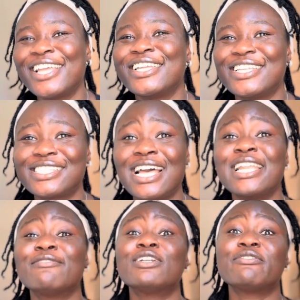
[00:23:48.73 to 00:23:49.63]
You see,
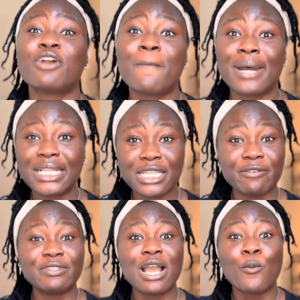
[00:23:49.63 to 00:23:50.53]
and even if you're on mat
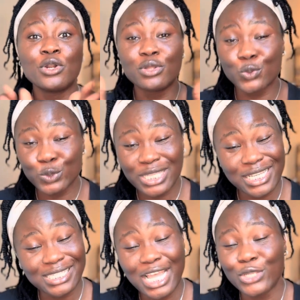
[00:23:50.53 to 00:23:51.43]
leave, there are one or two
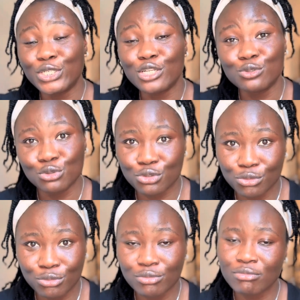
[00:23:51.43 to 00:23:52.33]
things that you need to
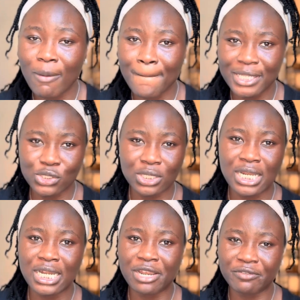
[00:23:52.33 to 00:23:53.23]
do,
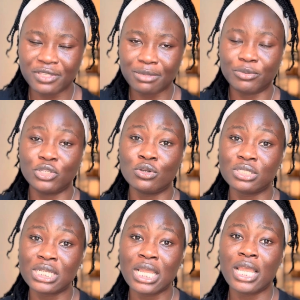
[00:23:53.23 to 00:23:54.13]
personal and everything,
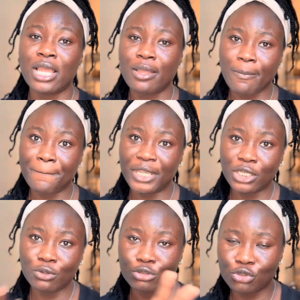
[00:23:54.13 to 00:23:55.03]
beyond
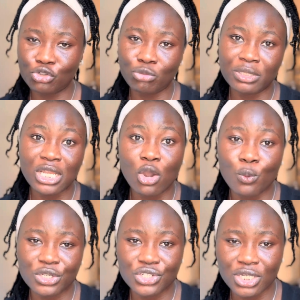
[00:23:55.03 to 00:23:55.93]
being on social media or
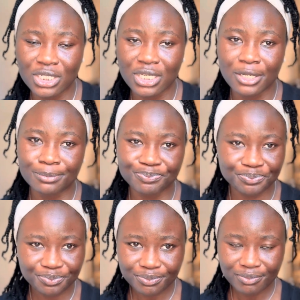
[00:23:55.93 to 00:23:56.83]
watching
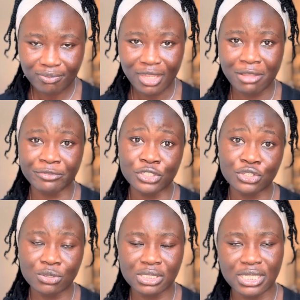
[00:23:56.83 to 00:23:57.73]

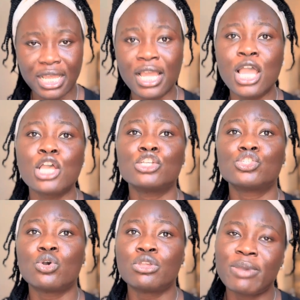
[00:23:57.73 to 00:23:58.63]
videos. Yeah,
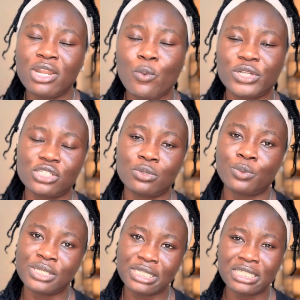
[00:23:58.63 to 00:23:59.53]
so you might not watch it in
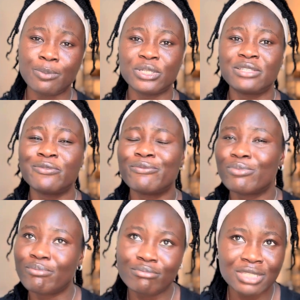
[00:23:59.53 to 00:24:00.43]
one sitting, but
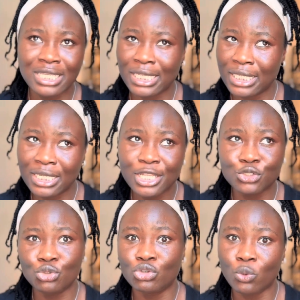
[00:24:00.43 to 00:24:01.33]
the
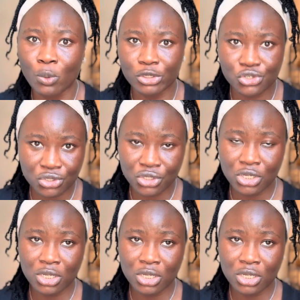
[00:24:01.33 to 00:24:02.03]
little you watch,